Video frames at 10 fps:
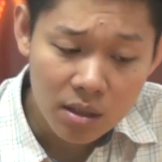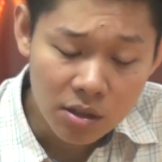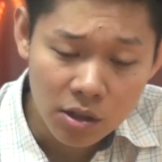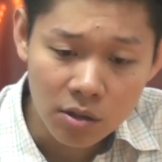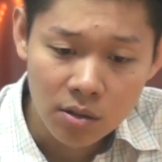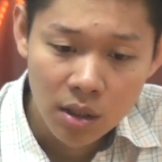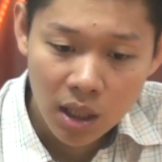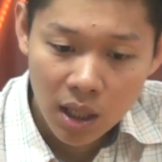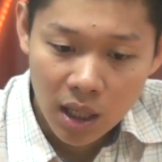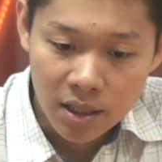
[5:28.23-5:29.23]
So
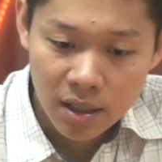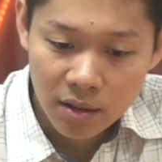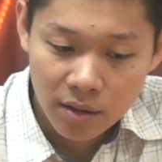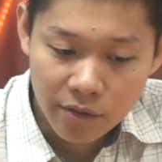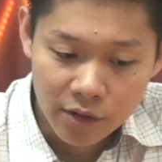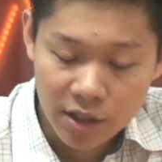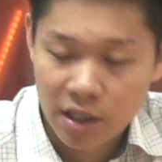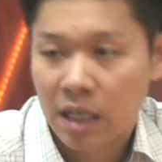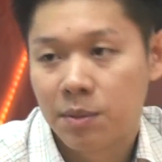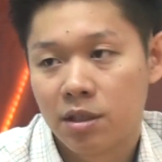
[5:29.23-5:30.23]
I think for the
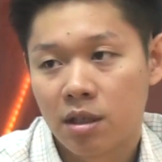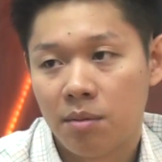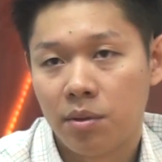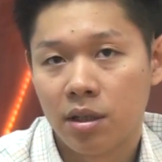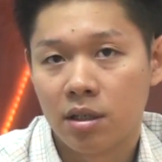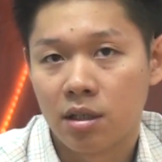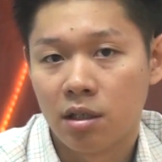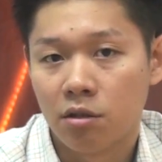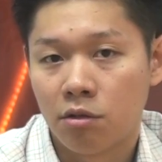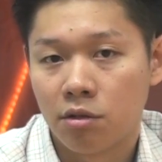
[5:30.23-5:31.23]
Japanese companies,
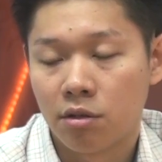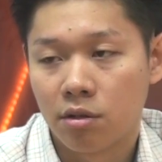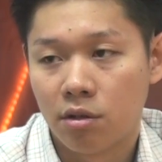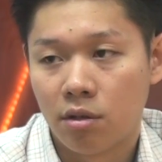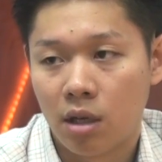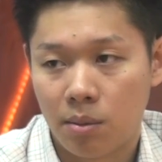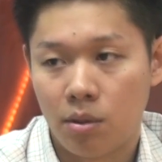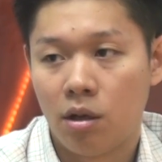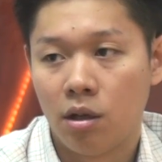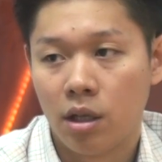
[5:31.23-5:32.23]
in order to go
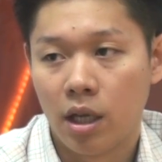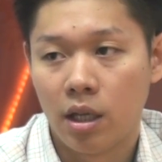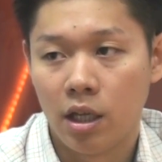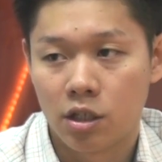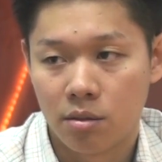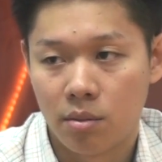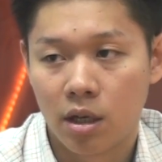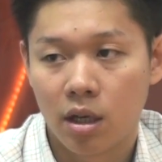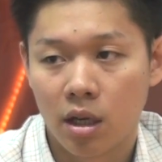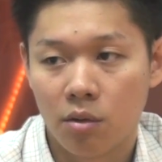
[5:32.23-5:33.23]
abroad and Asian
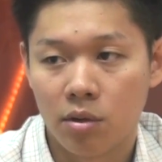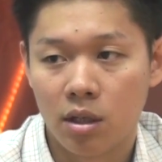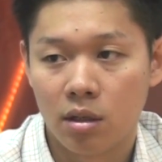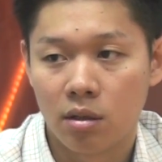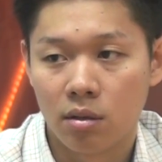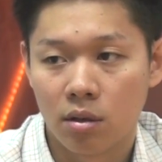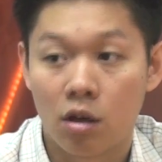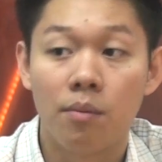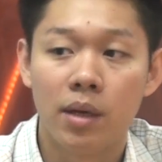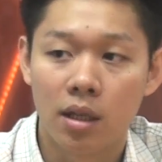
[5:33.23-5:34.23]
market, we need to
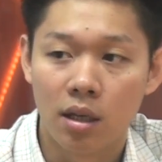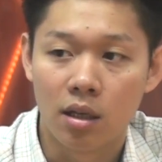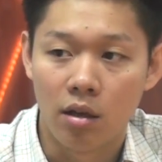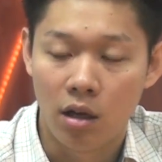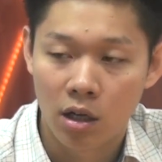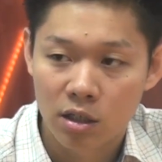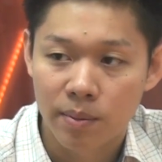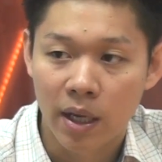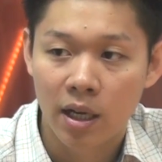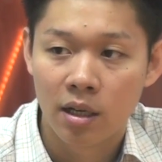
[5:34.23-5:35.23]
commit in the long
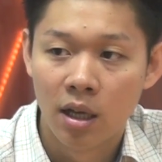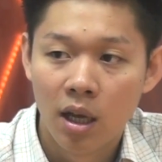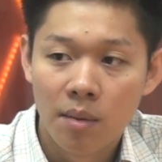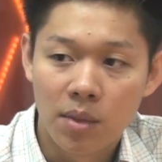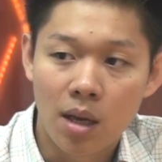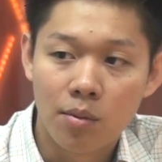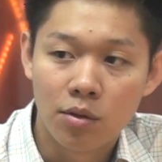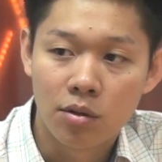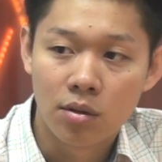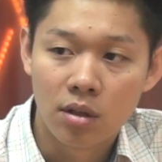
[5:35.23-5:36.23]
span, be
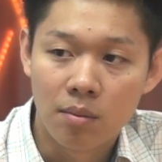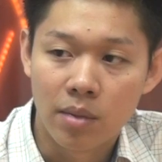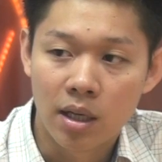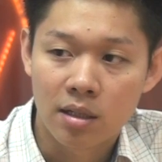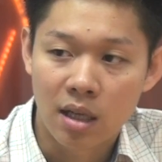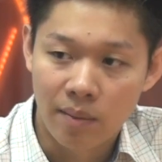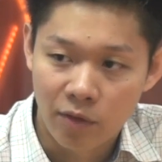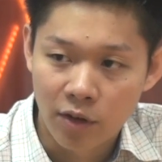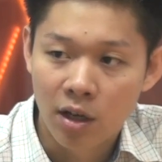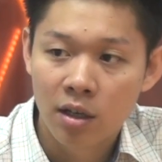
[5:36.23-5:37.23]
able to invest
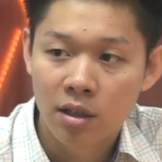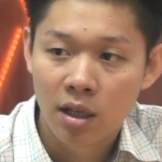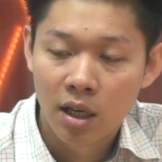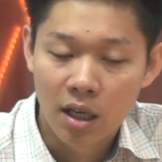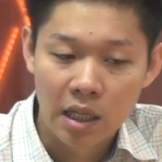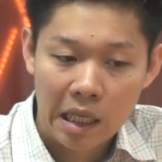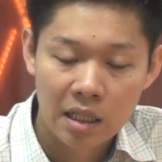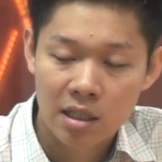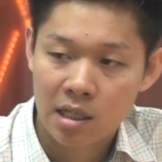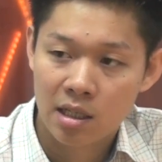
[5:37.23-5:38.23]
upfront, and
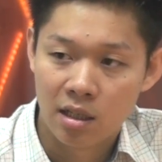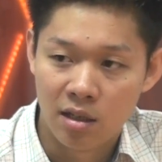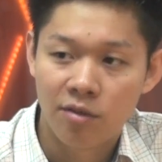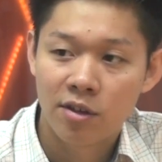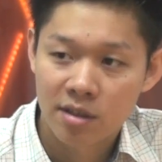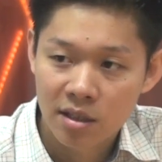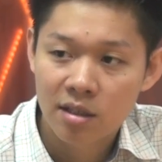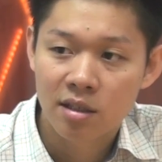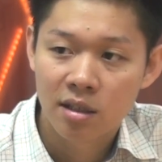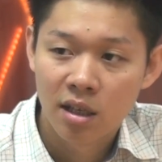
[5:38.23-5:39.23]
understand the
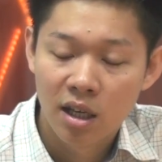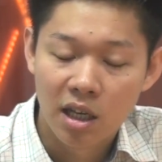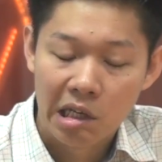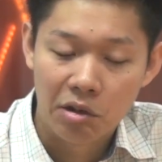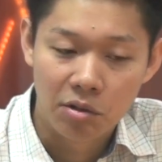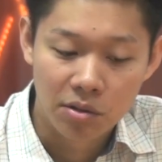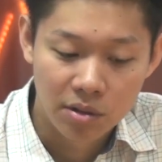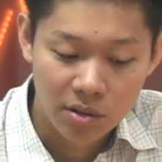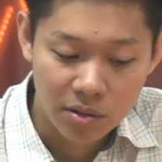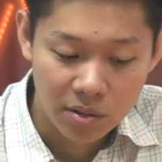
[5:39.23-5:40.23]
differences in
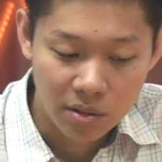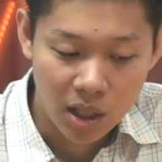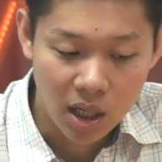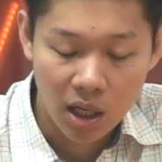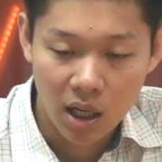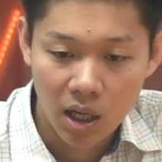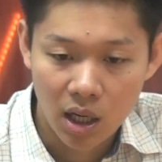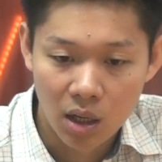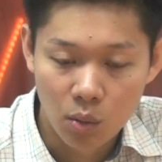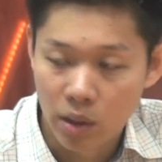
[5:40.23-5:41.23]
order
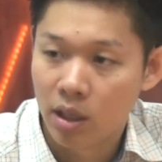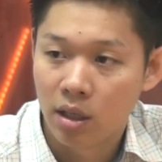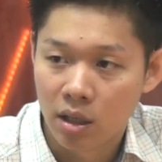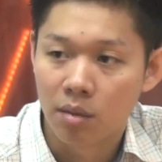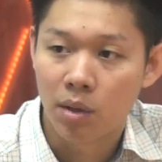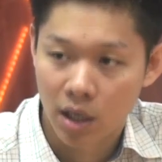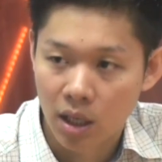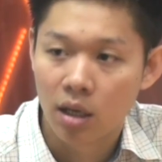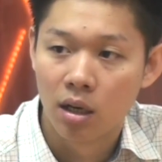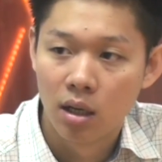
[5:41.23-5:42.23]
to win in the
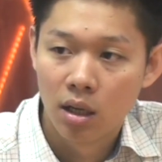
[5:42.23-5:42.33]
market.